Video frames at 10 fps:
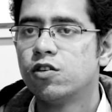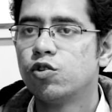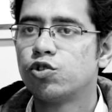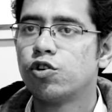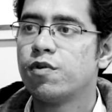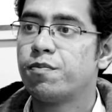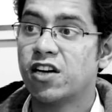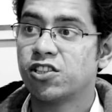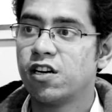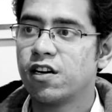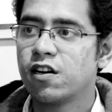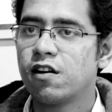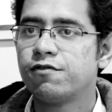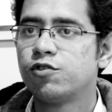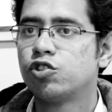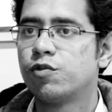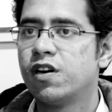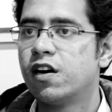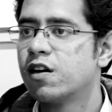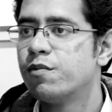You should be passionate enough. You should be
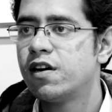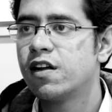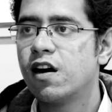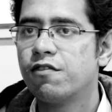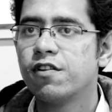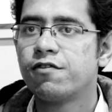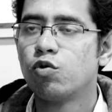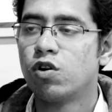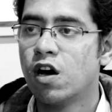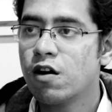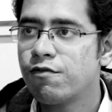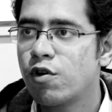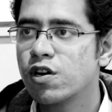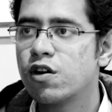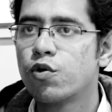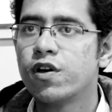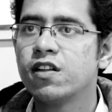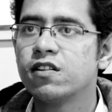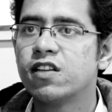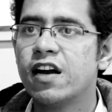determined enough. If you love what you're
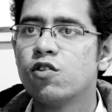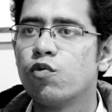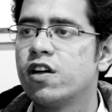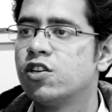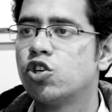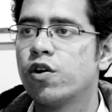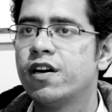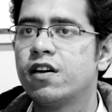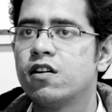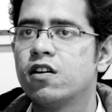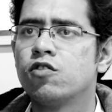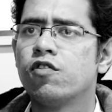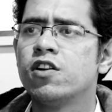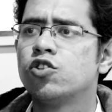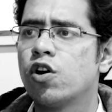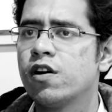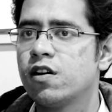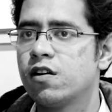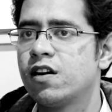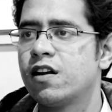doing, then you will enjoy it. You will enjoy
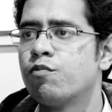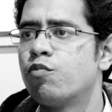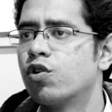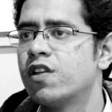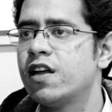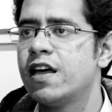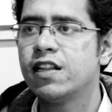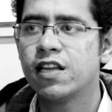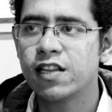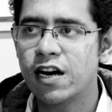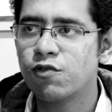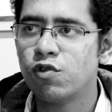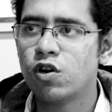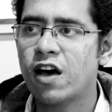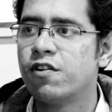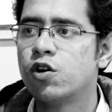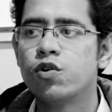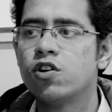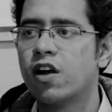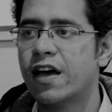it more than anything that you will ever do
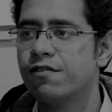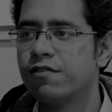in your life.